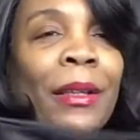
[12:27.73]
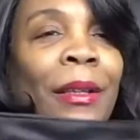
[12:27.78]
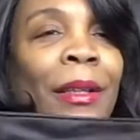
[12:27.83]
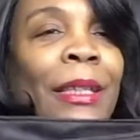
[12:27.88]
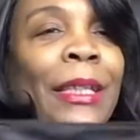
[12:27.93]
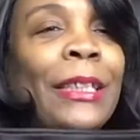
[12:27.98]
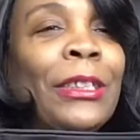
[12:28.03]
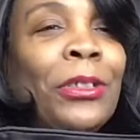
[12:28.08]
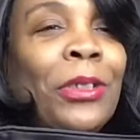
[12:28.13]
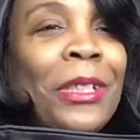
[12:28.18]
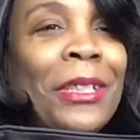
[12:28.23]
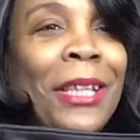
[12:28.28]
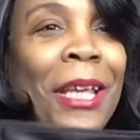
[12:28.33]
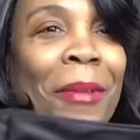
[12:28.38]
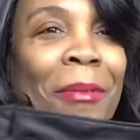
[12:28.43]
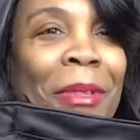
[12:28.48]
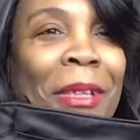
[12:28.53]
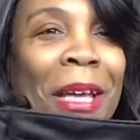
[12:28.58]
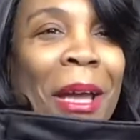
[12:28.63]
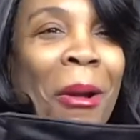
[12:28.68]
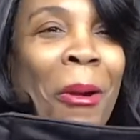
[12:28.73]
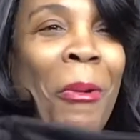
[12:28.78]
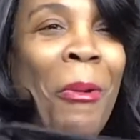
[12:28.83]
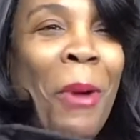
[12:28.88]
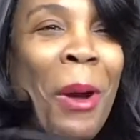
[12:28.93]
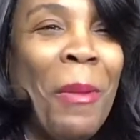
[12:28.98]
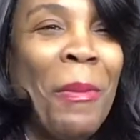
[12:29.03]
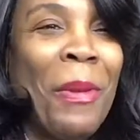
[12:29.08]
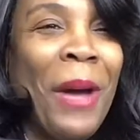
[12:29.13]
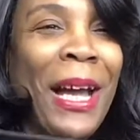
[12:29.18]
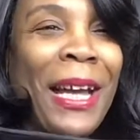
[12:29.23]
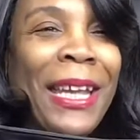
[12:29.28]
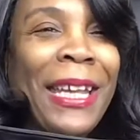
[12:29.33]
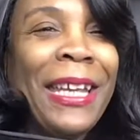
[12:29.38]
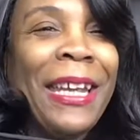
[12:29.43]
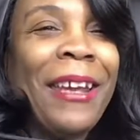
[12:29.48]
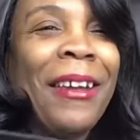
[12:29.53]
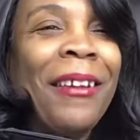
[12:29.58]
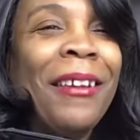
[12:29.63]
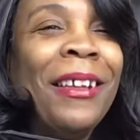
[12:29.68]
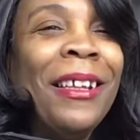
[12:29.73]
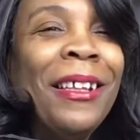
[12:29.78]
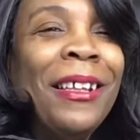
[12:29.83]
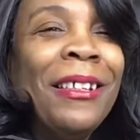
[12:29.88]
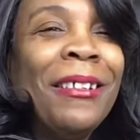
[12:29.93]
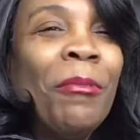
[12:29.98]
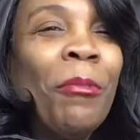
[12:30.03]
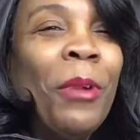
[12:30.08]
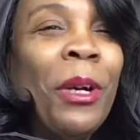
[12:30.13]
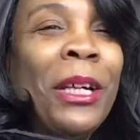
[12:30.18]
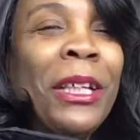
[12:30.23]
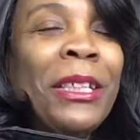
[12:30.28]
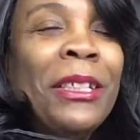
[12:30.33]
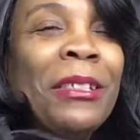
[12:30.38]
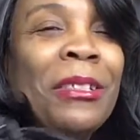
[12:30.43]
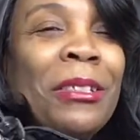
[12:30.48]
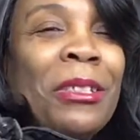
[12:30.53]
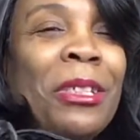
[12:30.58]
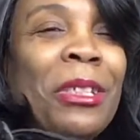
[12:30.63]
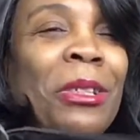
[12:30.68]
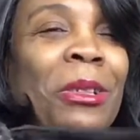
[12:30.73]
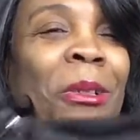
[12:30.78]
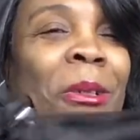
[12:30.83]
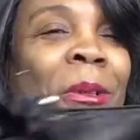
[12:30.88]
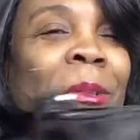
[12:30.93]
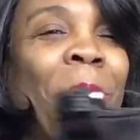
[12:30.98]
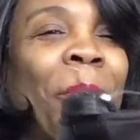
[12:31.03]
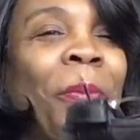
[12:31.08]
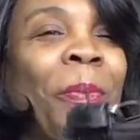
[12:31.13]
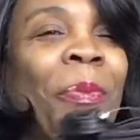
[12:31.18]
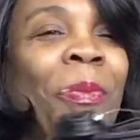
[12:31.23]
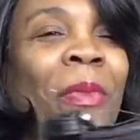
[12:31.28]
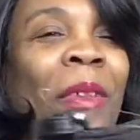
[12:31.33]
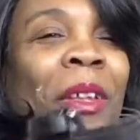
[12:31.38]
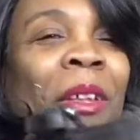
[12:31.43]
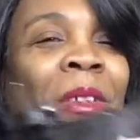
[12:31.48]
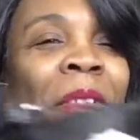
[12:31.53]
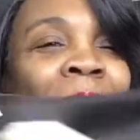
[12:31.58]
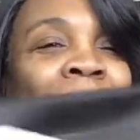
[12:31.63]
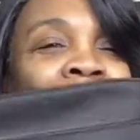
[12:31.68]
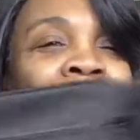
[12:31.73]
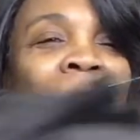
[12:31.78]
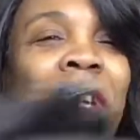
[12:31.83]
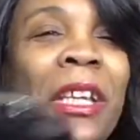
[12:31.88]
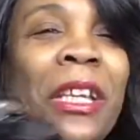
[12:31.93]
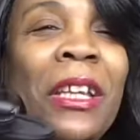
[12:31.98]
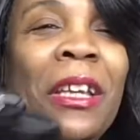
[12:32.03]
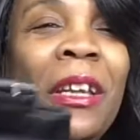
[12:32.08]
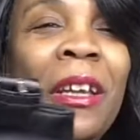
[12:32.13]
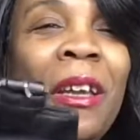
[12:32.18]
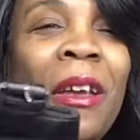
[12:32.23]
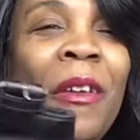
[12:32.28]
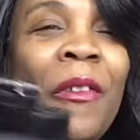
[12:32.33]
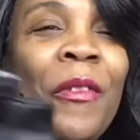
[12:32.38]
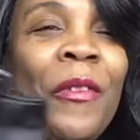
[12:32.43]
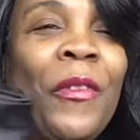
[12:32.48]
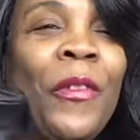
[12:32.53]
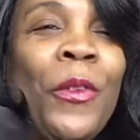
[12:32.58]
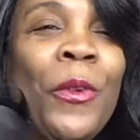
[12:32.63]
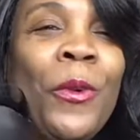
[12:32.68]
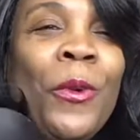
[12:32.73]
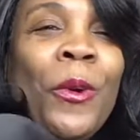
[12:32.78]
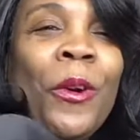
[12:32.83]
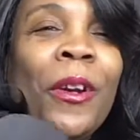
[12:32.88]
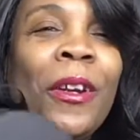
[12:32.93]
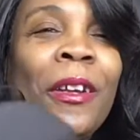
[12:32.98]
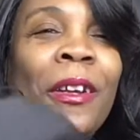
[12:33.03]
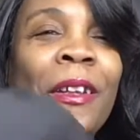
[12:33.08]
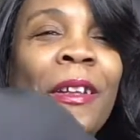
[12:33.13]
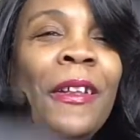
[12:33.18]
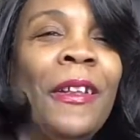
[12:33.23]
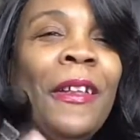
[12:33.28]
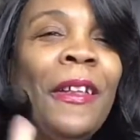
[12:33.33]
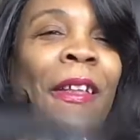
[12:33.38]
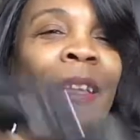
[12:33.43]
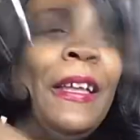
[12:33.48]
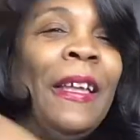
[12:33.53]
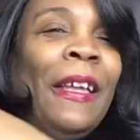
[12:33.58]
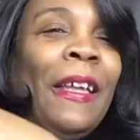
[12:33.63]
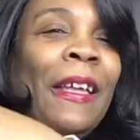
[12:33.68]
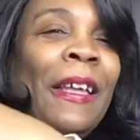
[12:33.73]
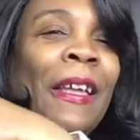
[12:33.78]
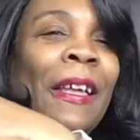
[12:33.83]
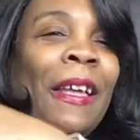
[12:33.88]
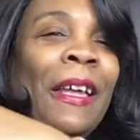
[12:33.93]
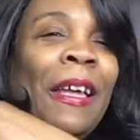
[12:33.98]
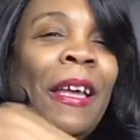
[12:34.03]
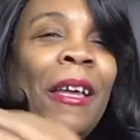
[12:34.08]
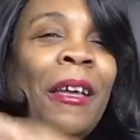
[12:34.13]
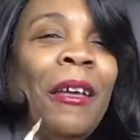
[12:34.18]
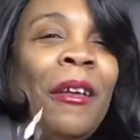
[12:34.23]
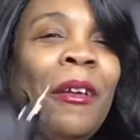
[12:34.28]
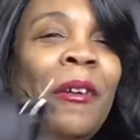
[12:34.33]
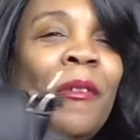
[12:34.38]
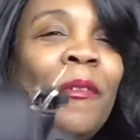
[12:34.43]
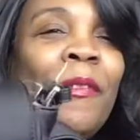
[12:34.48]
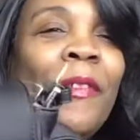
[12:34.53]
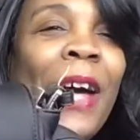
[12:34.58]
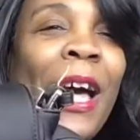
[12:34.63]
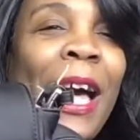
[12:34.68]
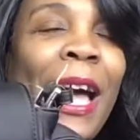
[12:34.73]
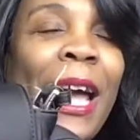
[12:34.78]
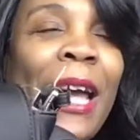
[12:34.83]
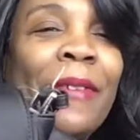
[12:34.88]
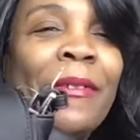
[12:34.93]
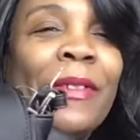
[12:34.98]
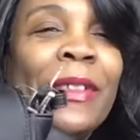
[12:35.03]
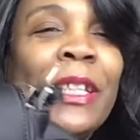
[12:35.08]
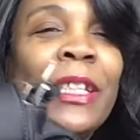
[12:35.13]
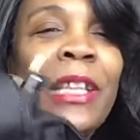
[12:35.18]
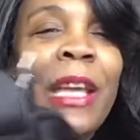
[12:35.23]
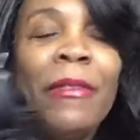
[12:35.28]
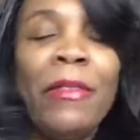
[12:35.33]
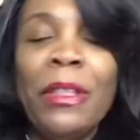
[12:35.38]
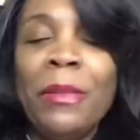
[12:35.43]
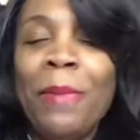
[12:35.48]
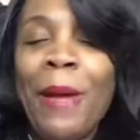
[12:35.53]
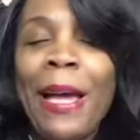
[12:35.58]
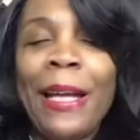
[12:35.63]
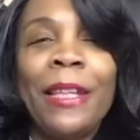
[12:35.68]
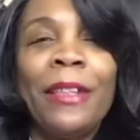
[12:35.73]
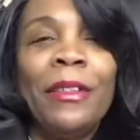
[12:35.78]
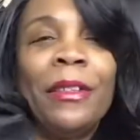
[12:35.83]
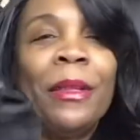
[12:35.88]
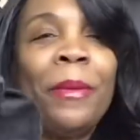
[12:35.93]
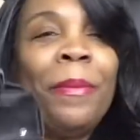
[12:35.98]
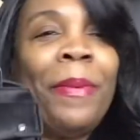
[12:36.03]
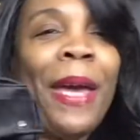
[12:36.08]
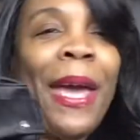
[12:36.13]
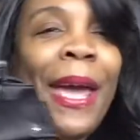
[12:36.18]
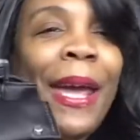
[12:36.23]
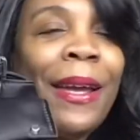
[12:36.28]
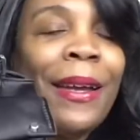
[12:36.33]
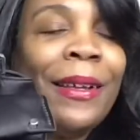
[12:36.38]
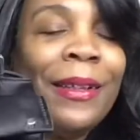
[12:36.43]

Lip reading: Let's do this again. You got one pocket here. 1, 2, 3, 4, 5. Then you have this pocket in the back.